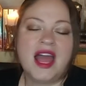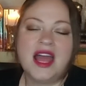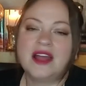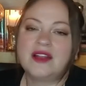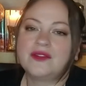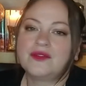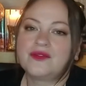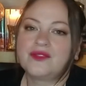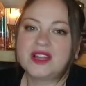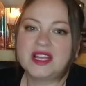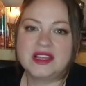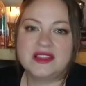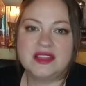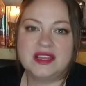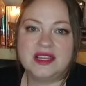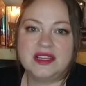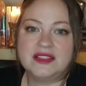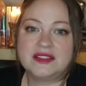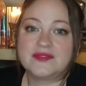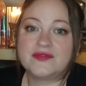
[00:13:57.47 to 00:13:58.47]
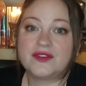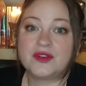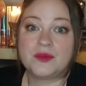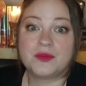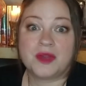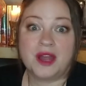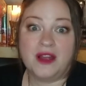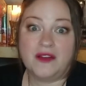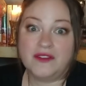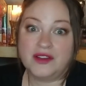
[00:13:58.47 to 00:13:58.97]
and read these
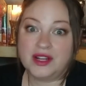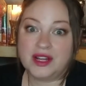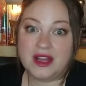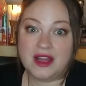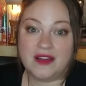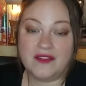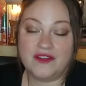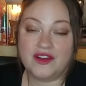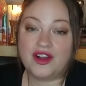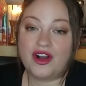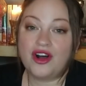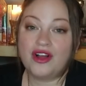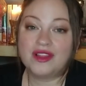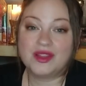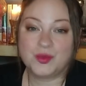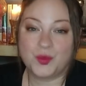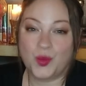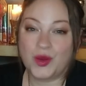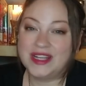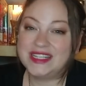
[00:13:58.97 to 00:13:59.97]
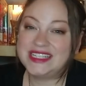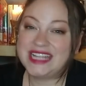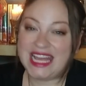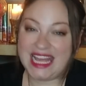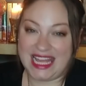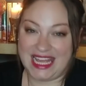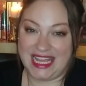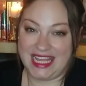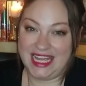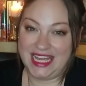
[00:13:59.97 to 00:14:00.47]
from cover to cover all in one
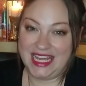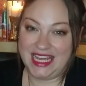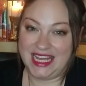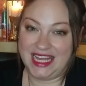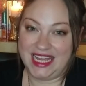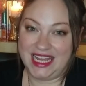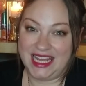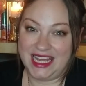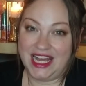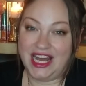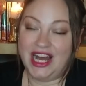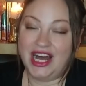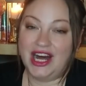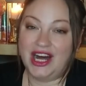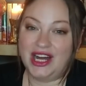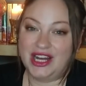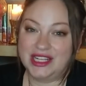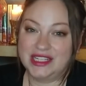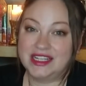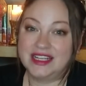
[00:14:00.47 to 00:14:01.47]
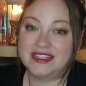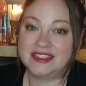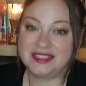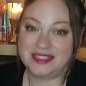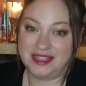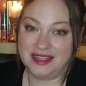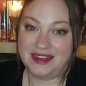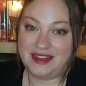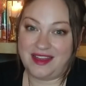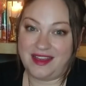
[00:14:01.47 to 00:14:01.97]
day on a
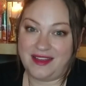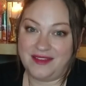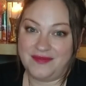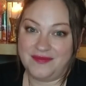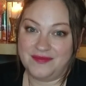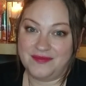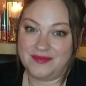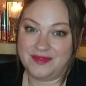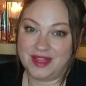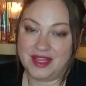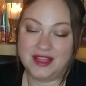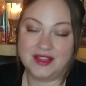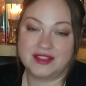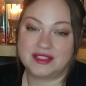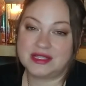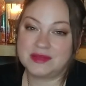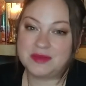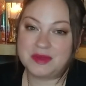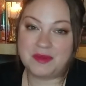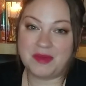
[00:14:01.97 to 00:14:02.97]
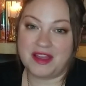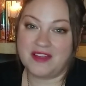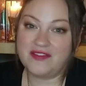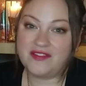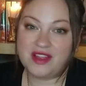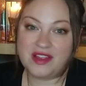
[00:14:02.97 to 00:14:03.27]
Sunday. It used to be my